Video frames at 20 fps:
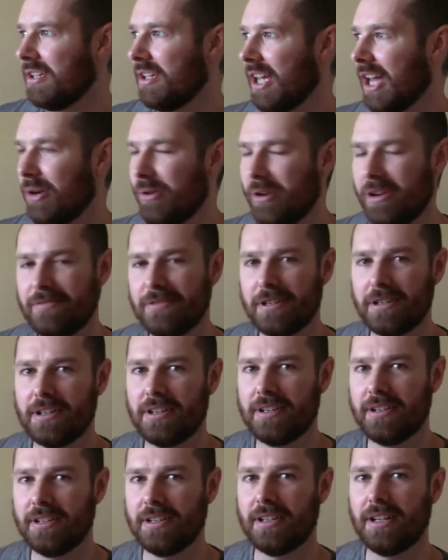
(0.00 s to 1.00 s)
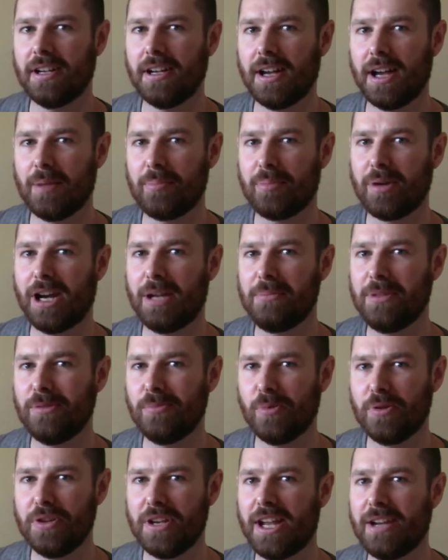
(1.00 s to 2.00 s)
however, I probably
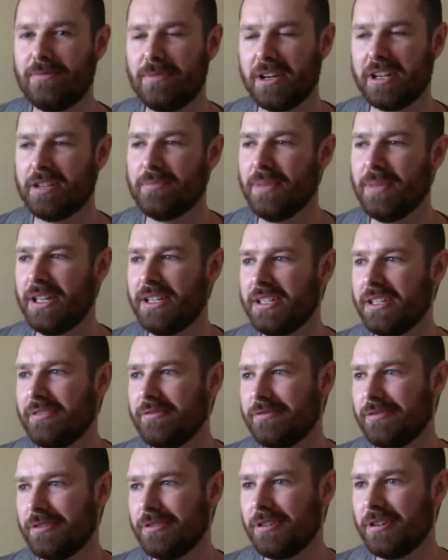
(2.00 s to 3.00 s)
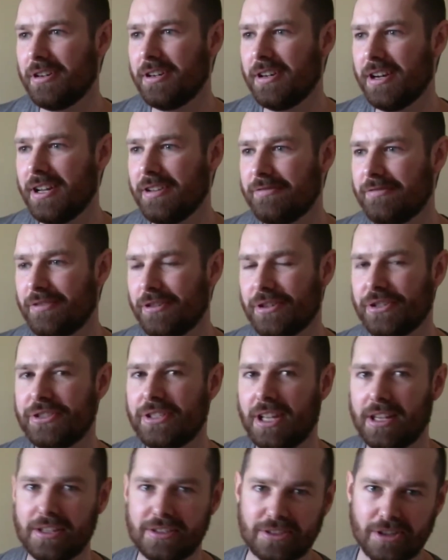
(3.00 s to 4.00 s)
would not recommend it for a first
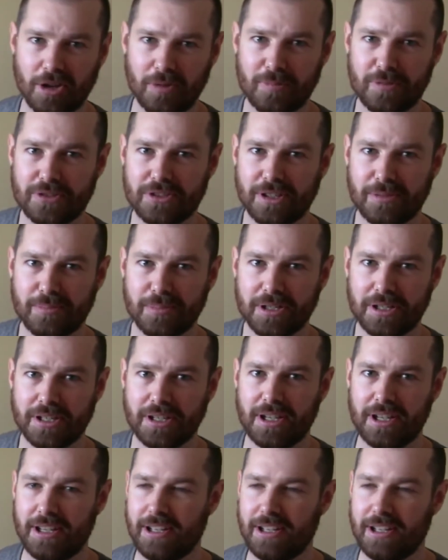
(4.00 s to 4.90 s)
telescope for somebody.